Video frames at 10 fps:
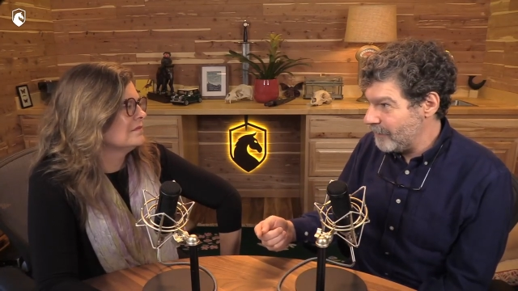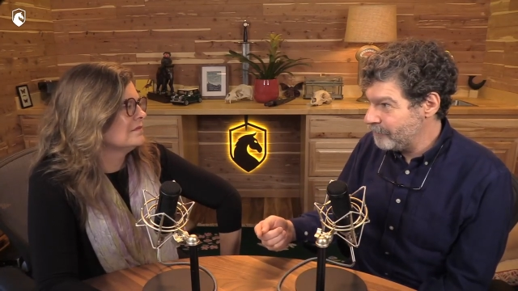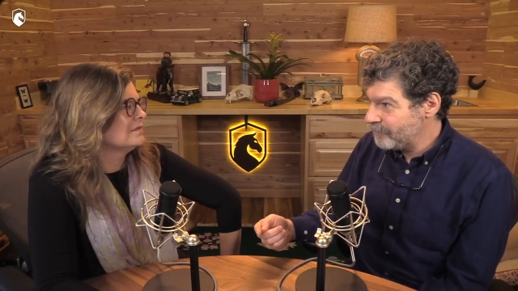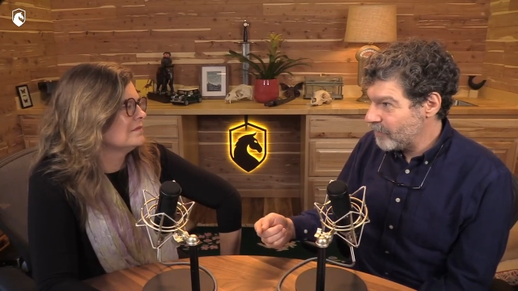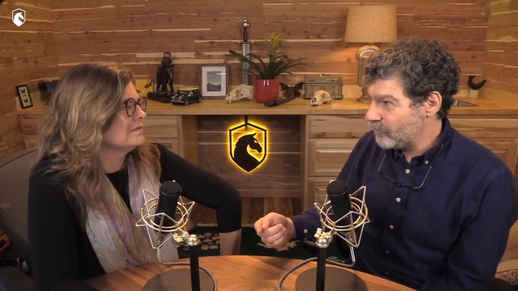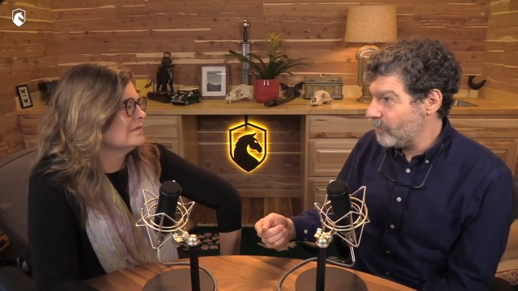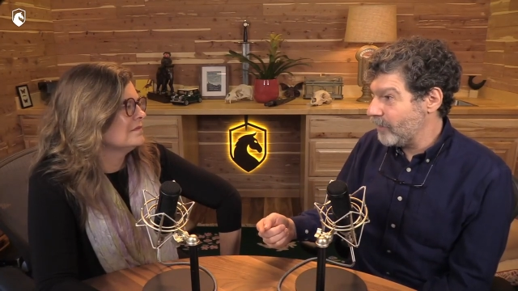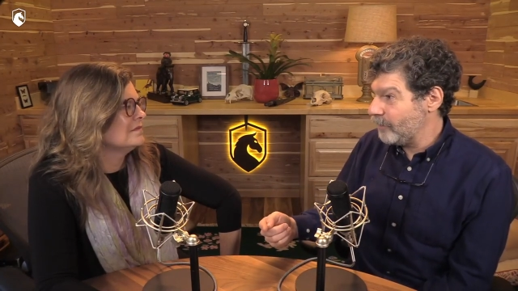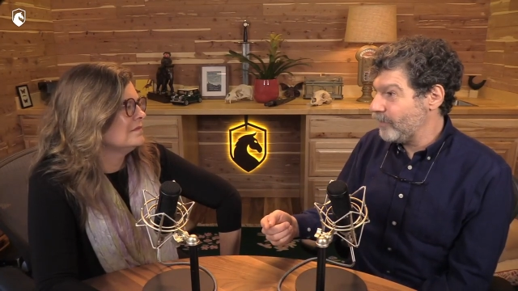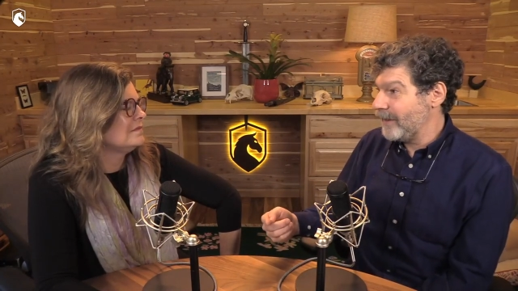Speaker 1: So in a
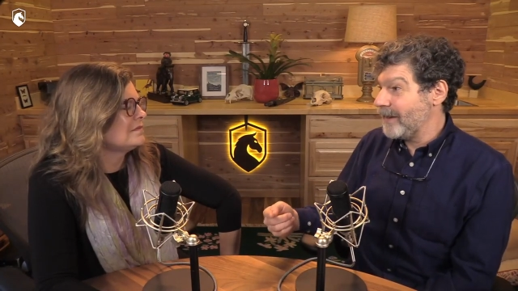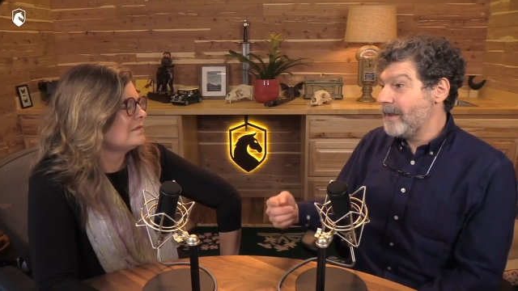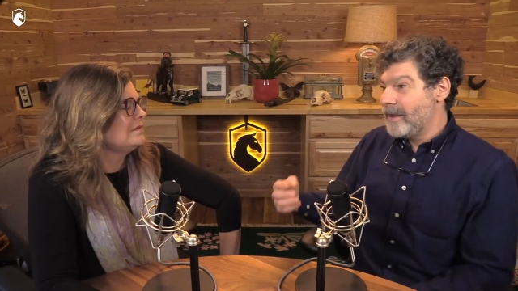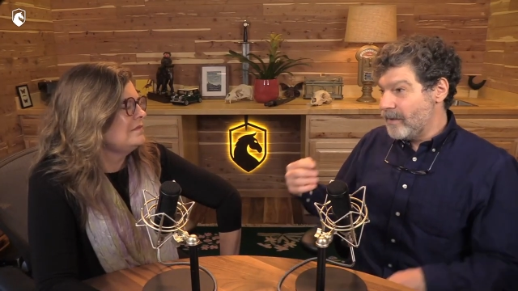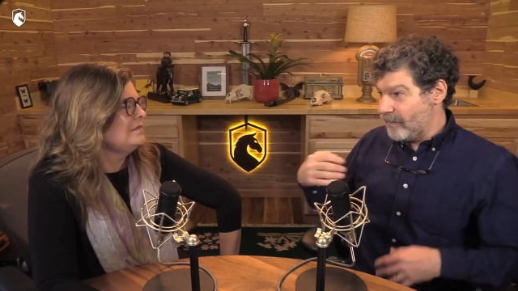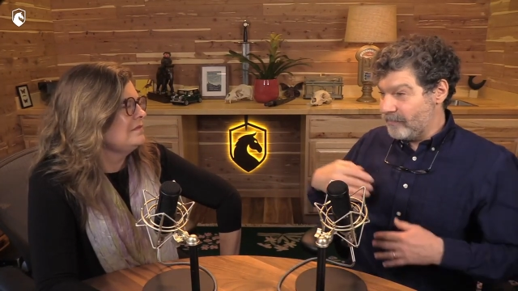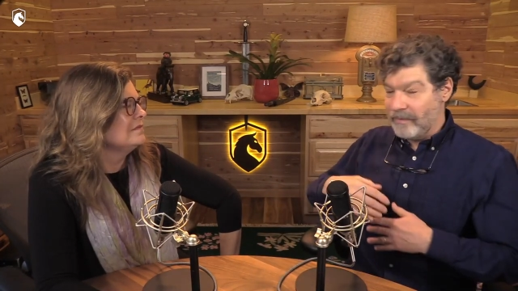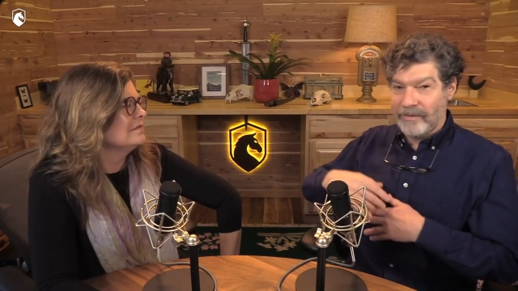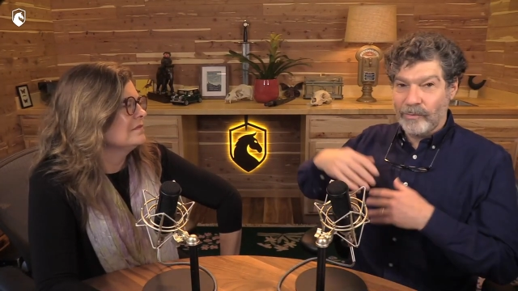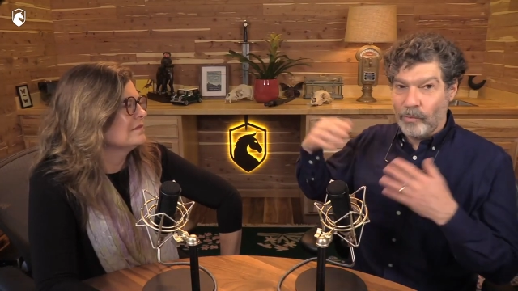plant that is
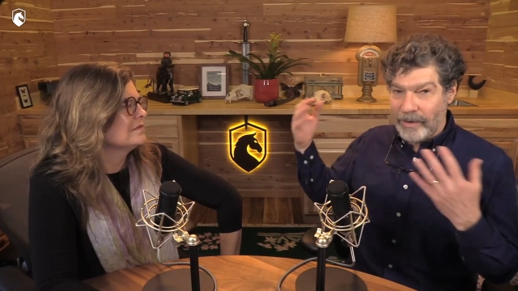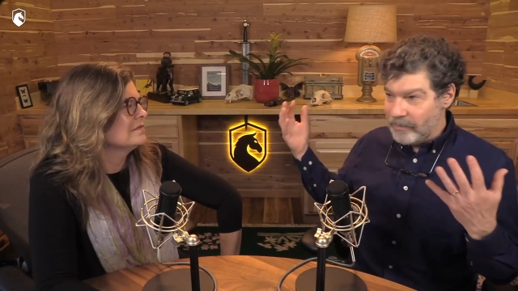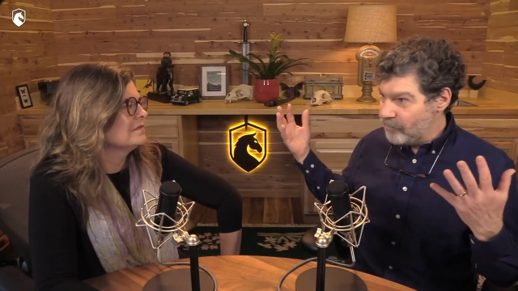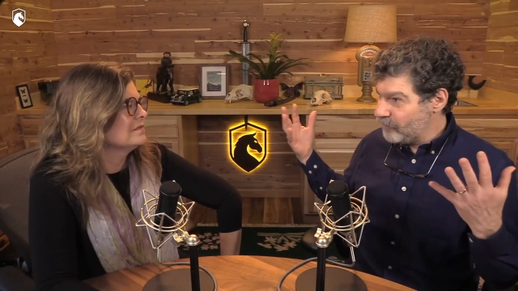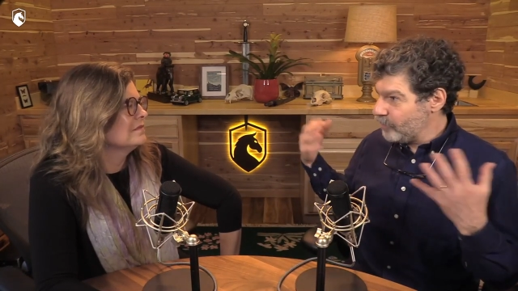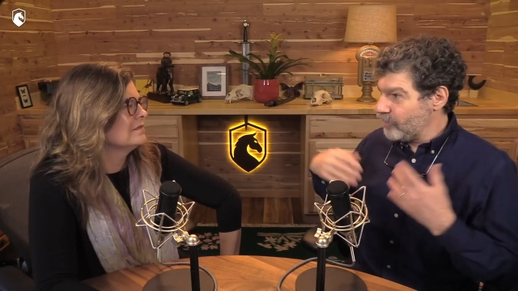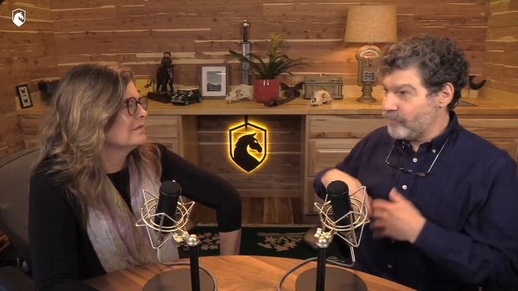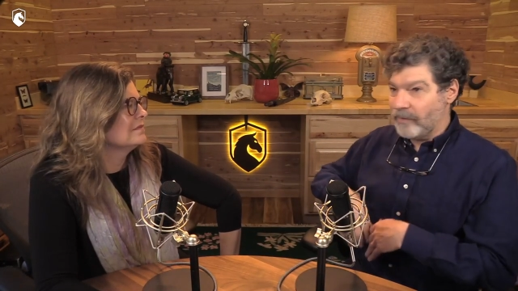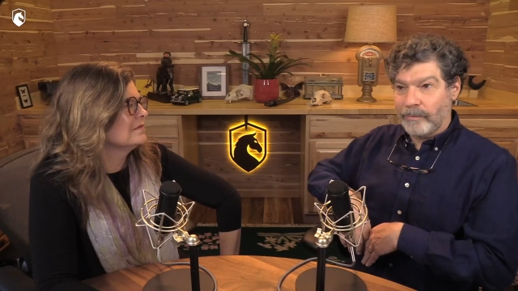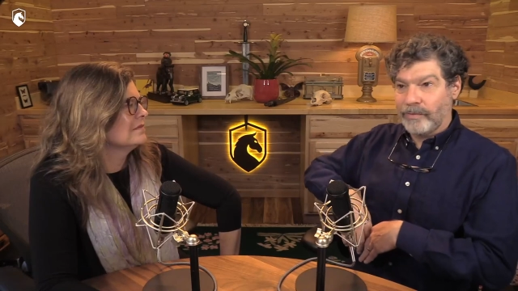wind dispersed, it'll
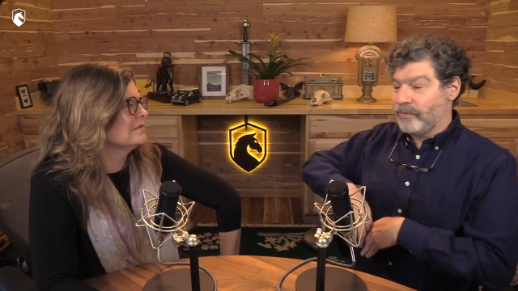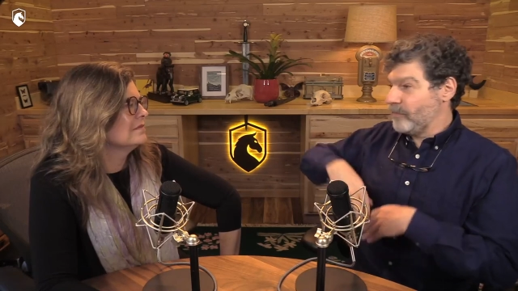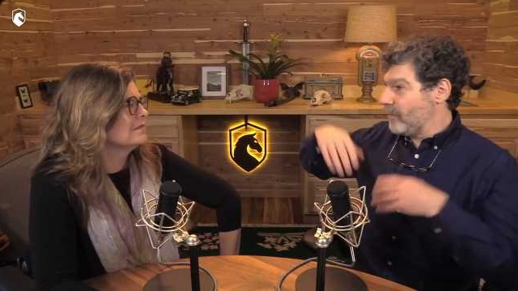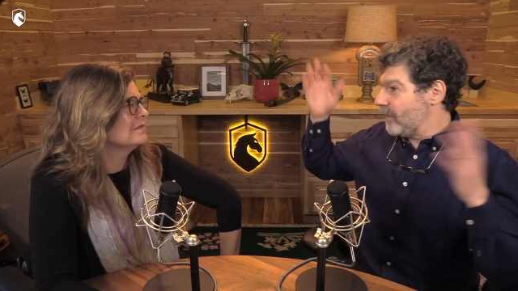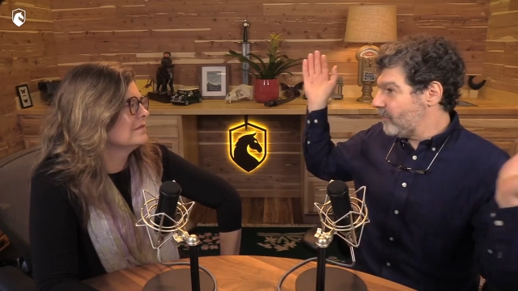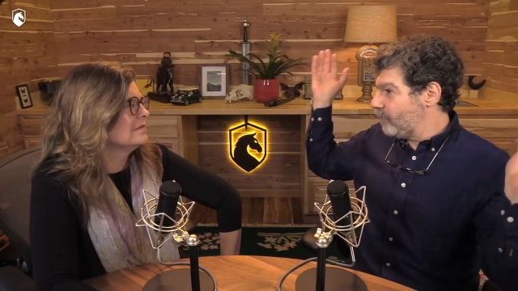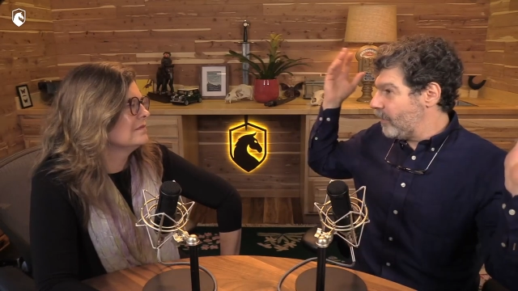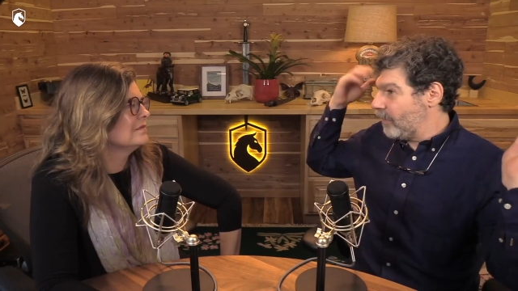produce lots of pollen.